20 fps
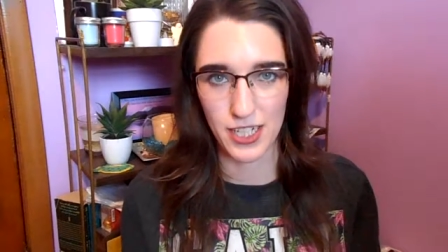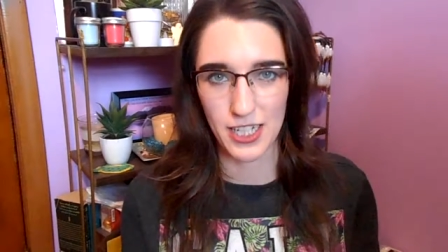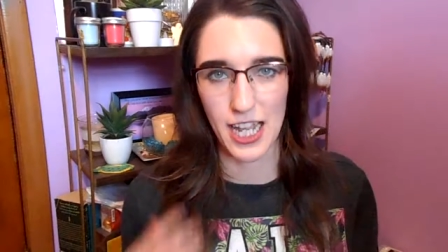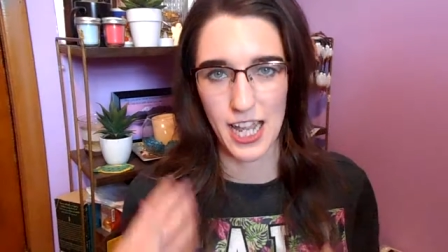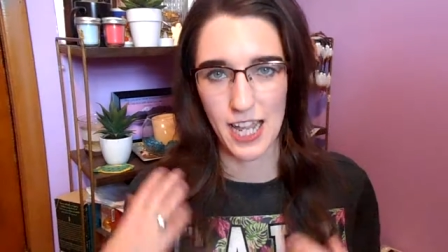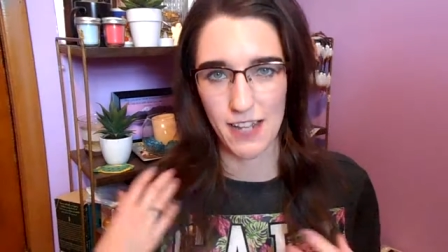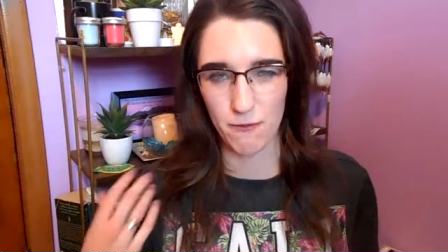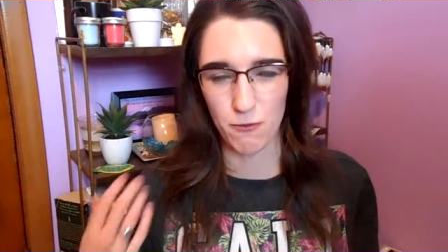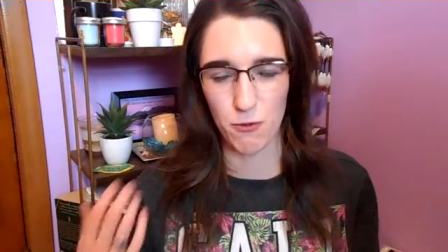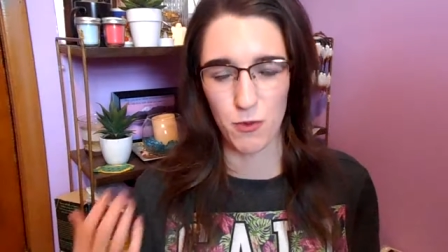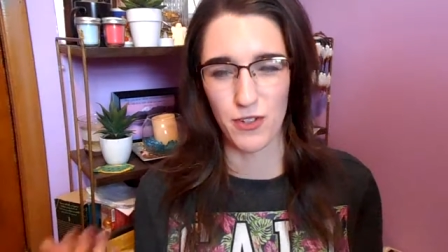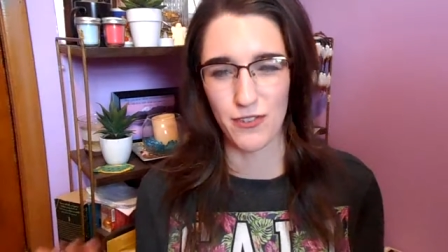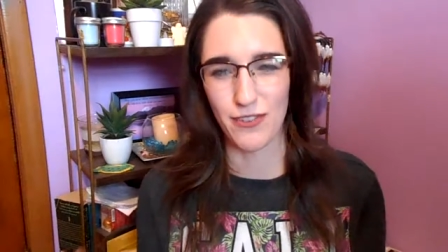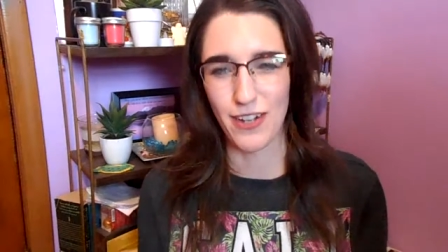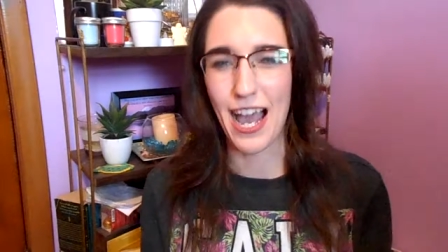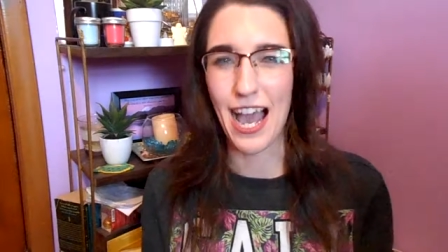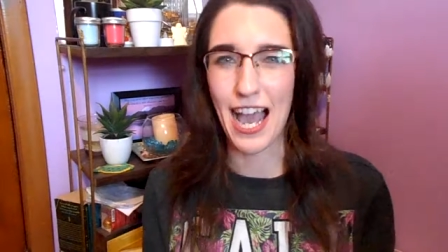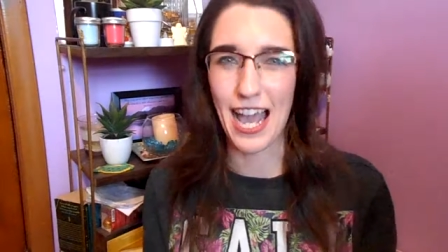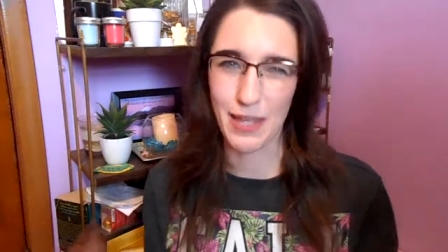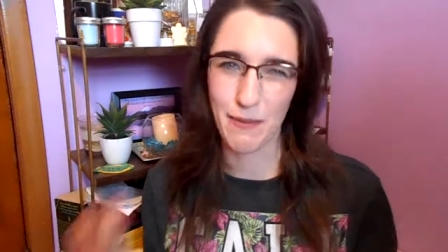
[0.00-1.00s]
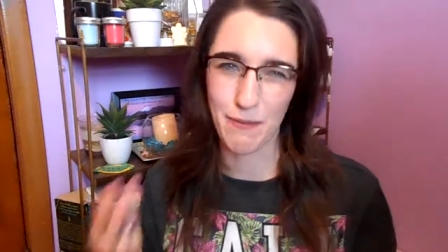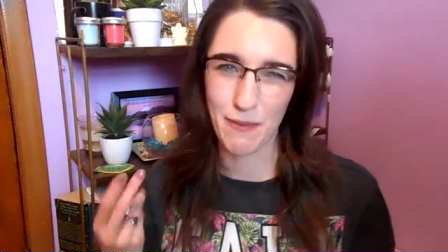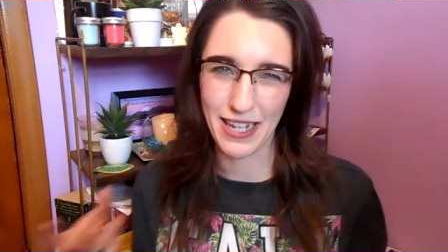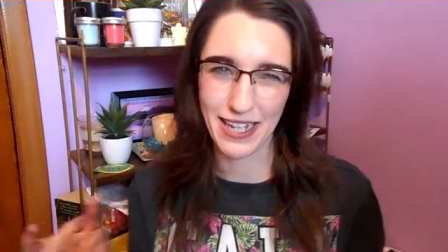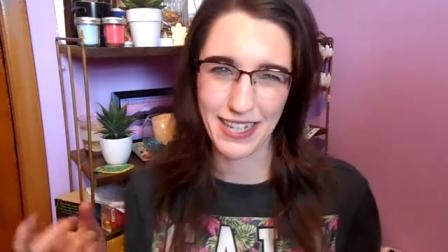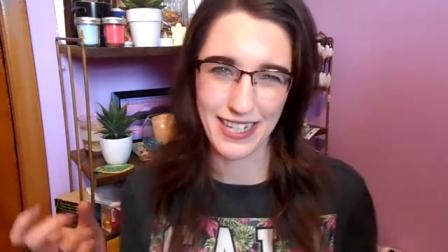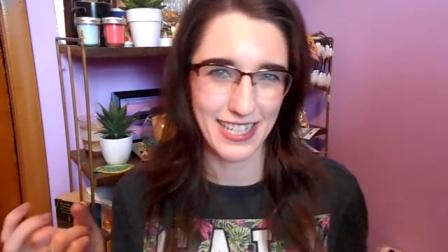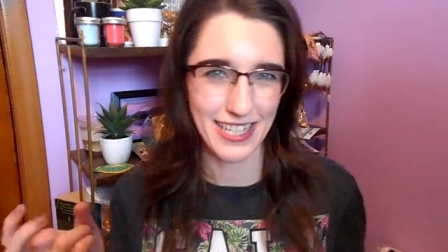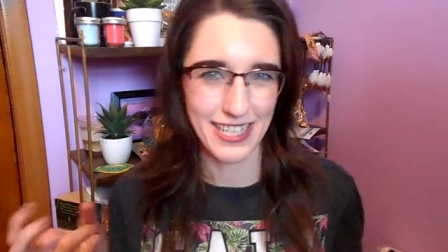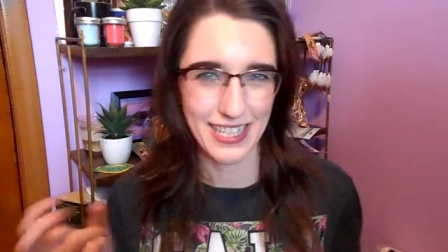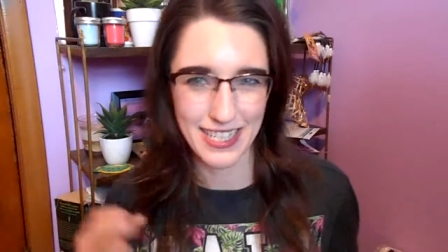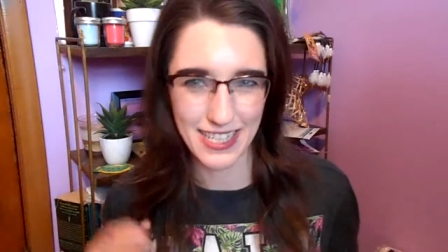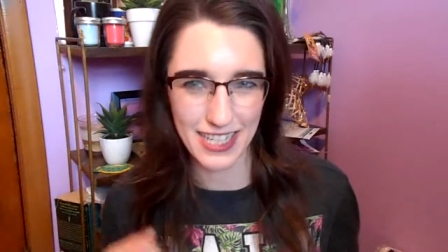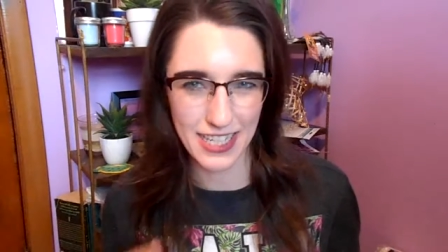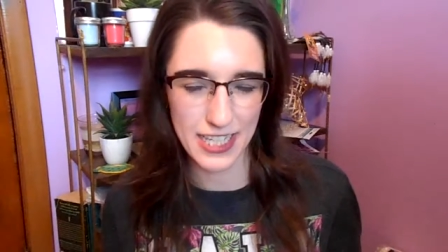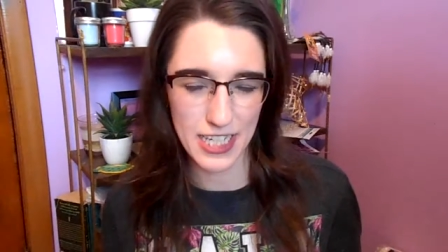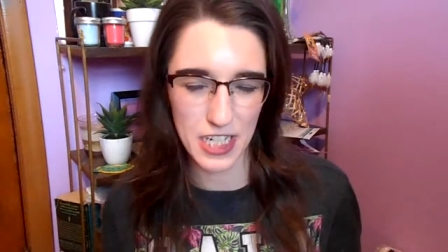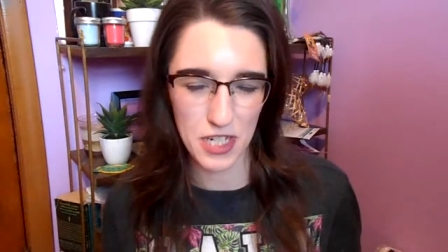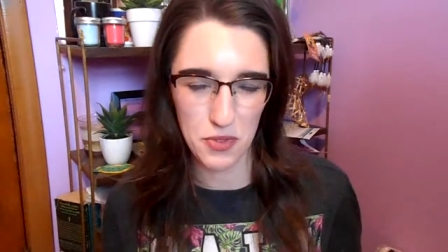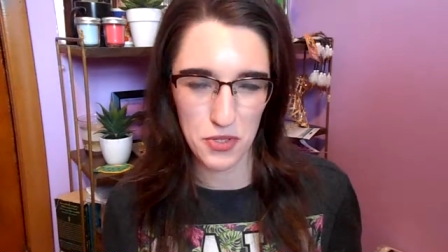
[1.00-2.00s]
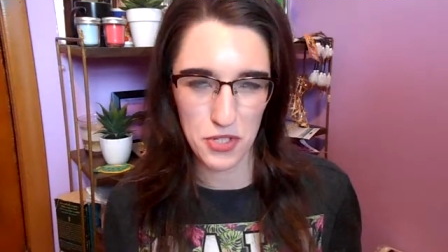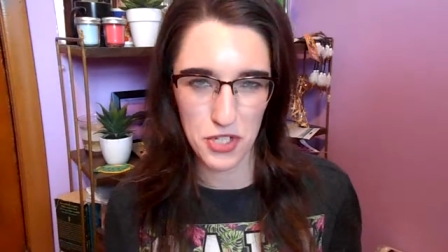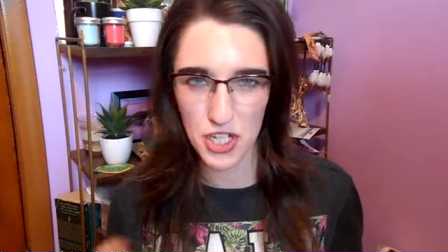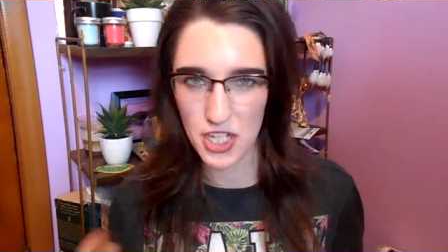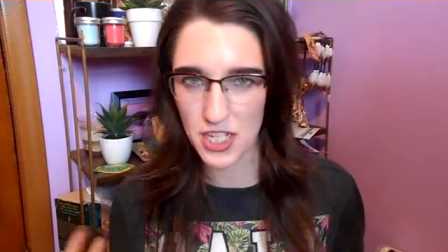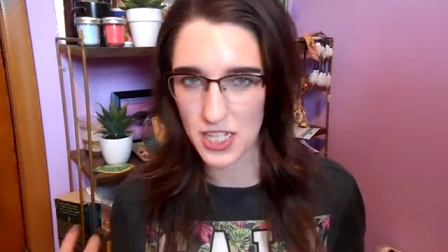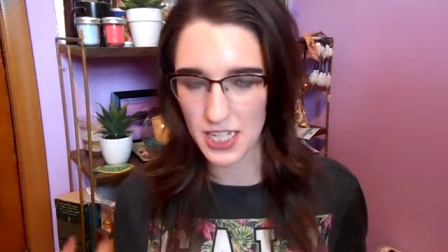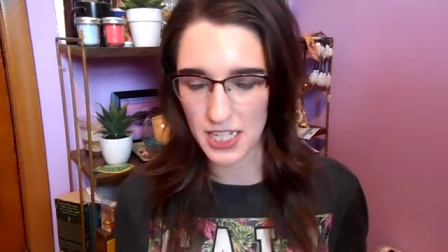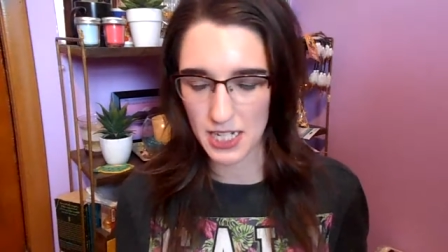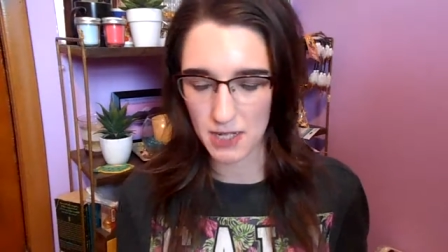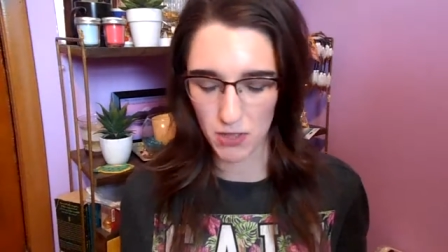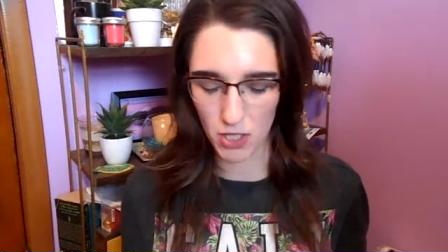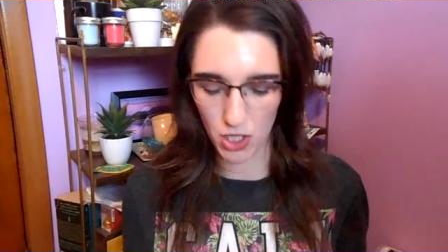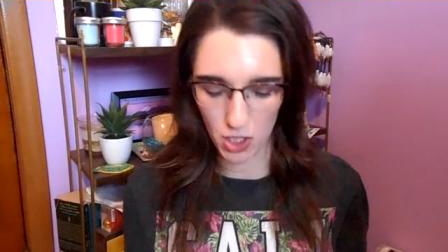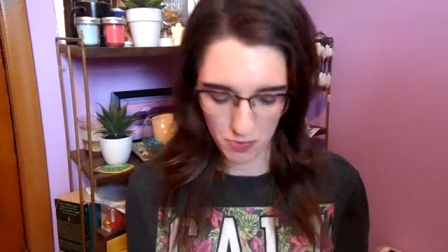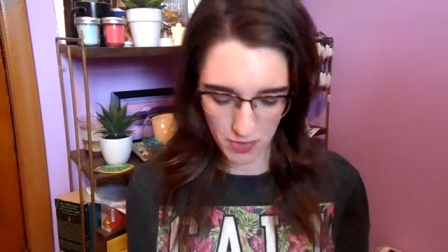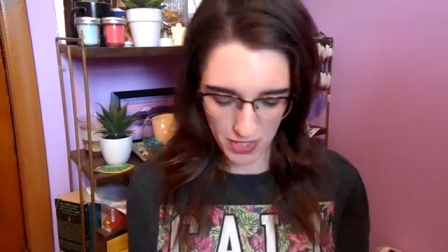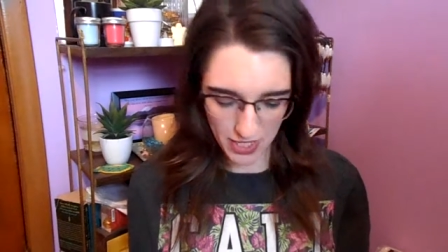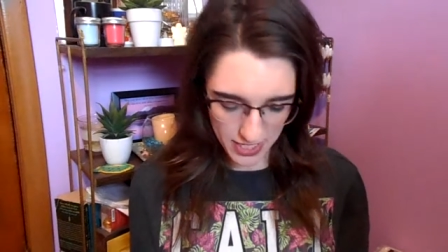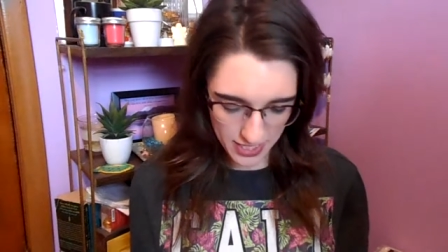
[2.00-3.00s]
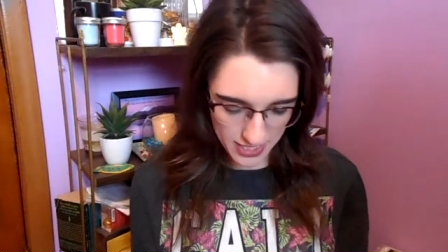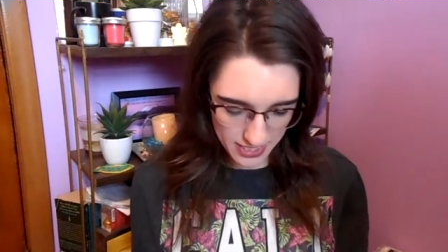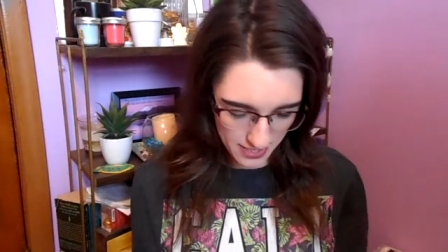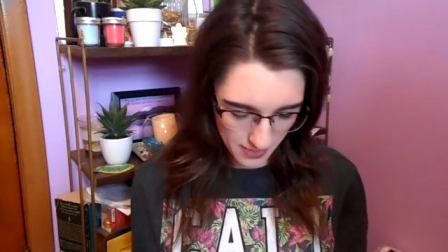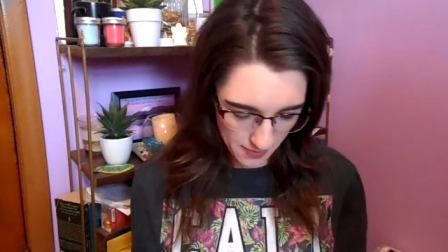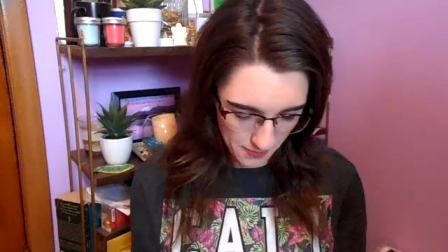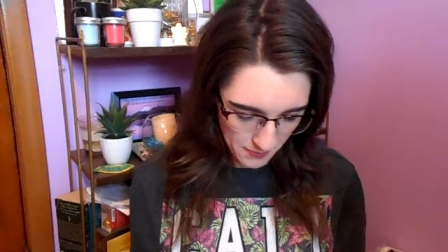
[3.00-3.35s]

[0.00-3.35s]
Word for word: I have more of a high maintenance skincare routine than a low maintenance.